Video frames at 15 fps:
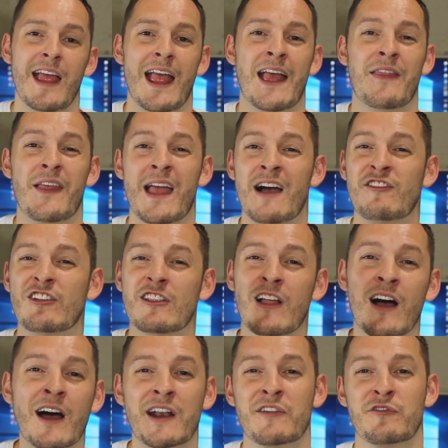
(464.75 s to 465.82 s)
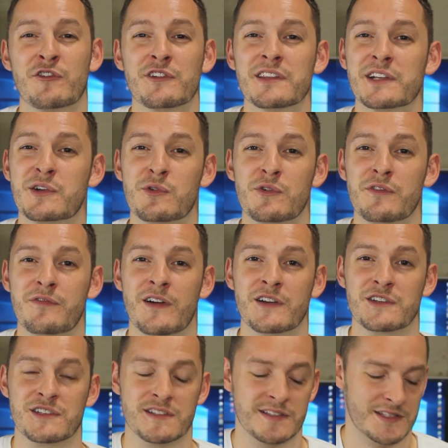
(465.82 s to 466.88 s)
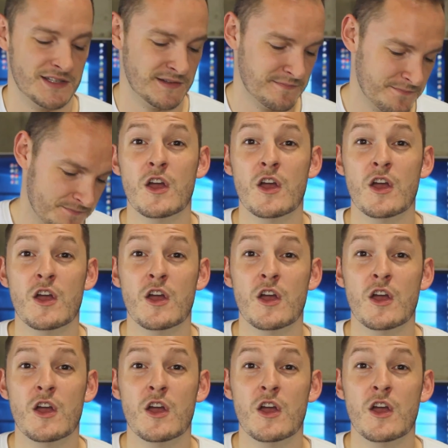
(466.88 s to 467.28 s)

and they have a lot of really cool functions.